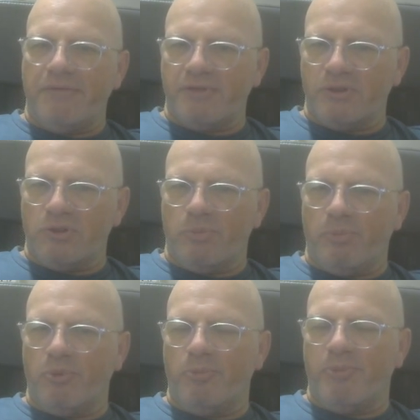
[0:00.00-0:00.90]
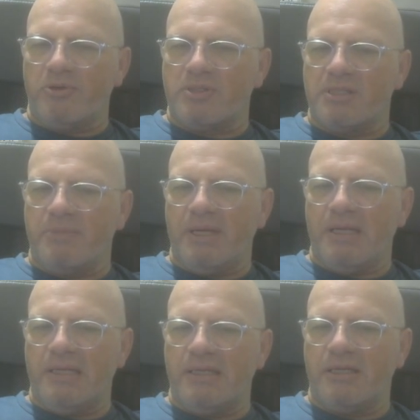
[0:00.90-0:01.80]
you purchase the Mega
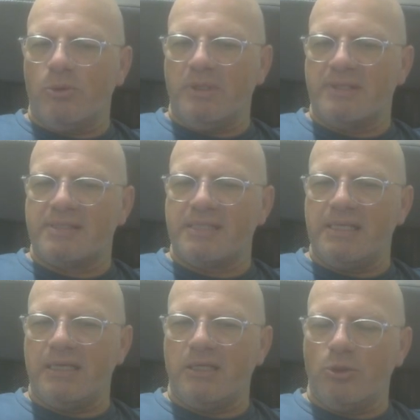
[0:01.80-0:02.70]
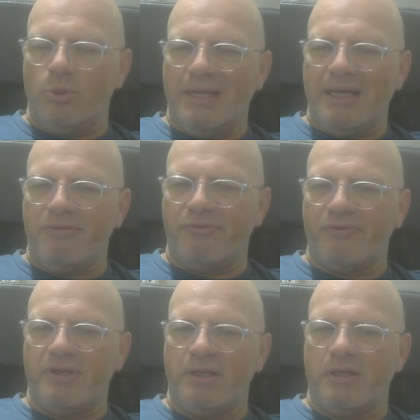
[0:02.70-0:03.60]
Link, you will have
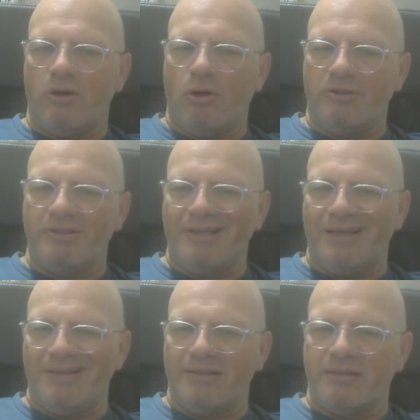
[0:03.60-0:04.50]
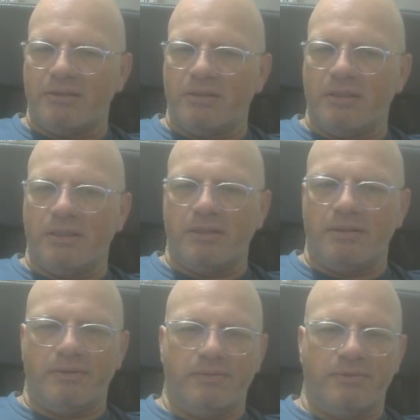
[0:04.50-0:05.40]
all the
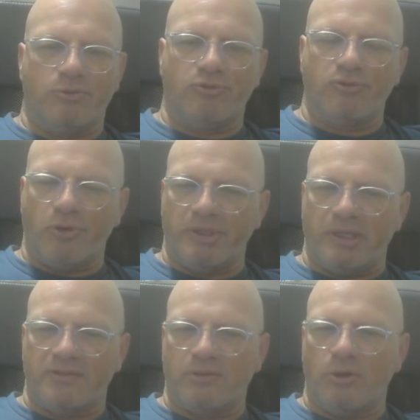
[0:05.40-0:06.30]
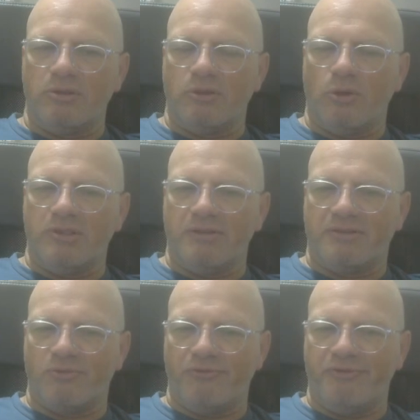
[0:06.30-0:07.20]
tutorials, all the
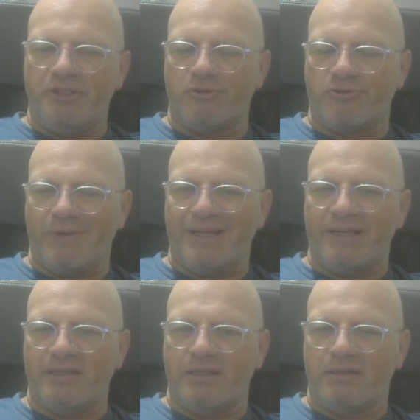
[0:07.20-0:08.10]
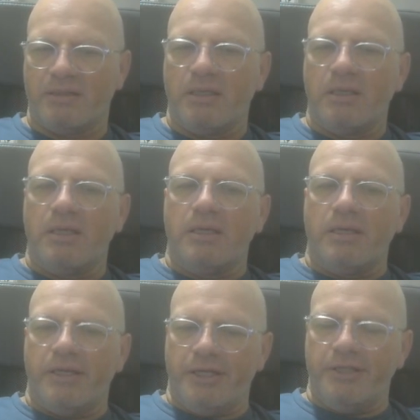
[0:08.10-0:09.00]
video training
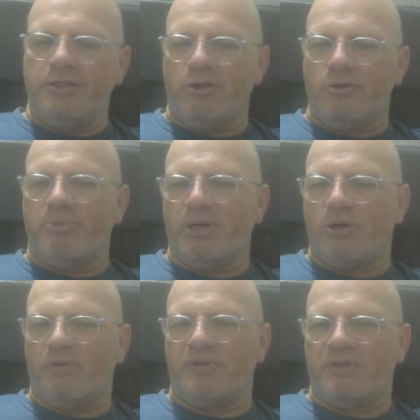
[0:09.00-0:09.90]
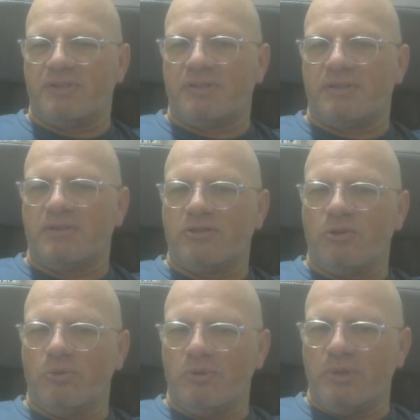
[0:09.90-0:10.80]
in your back office. So